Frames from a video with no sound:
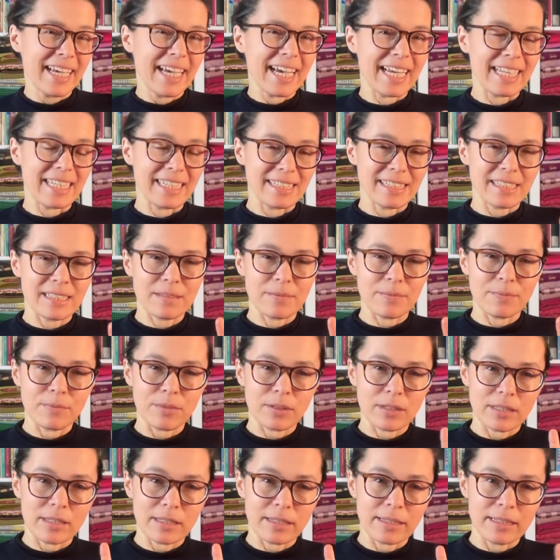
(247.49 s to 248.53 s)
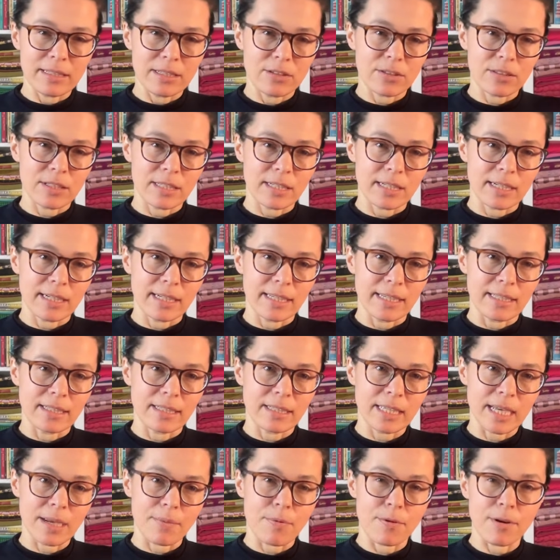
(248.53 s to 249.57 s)
And interestingly,
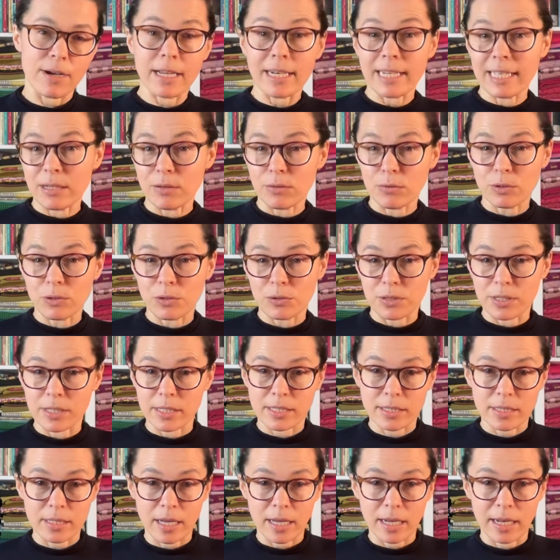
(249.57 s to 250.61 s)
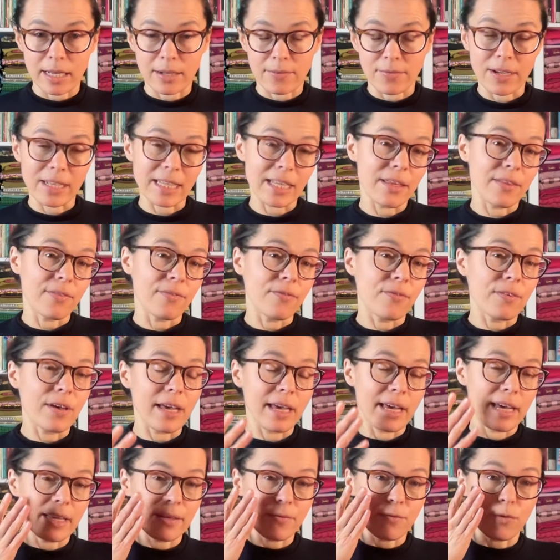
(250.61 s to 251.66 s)
Schiaparelli also did a style like that, and
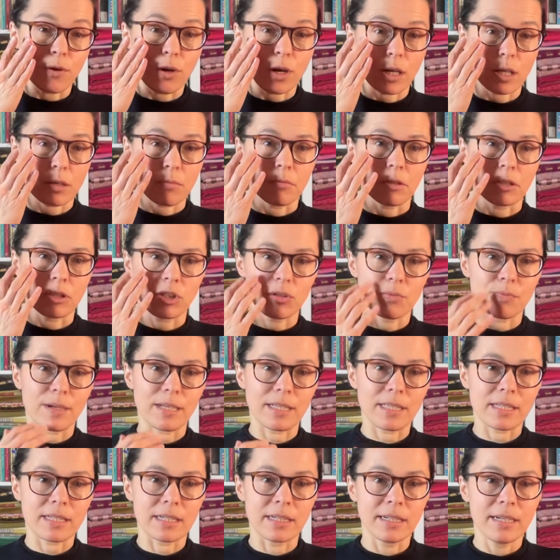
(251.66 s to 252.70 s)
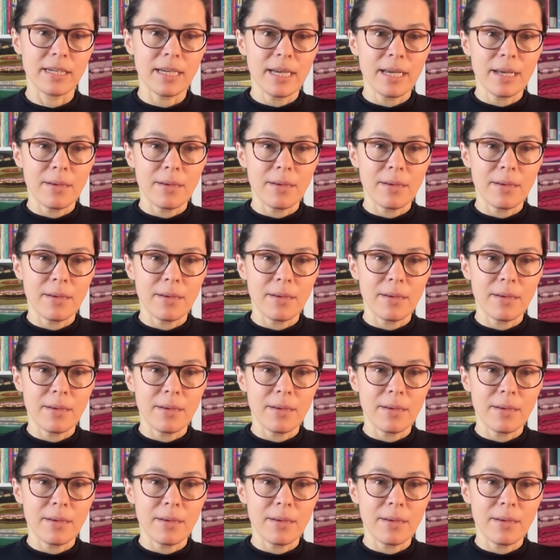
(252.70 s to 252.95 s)
there it worked much better.